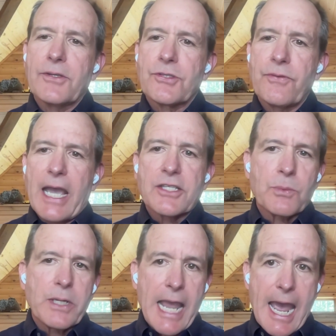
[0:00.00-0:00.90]
so that's
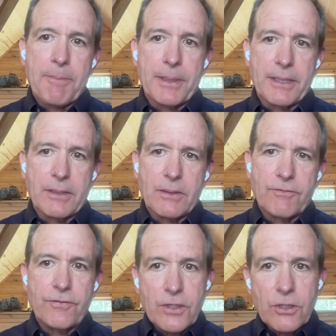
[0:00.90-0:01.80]
what happened.
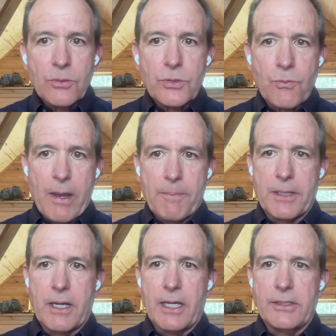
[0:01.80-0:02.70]
Fear was
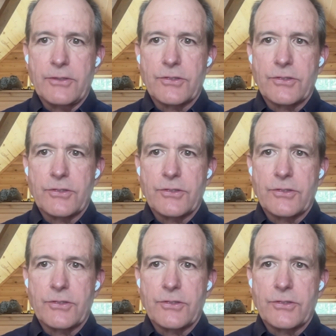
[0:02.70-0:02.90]
weaponized,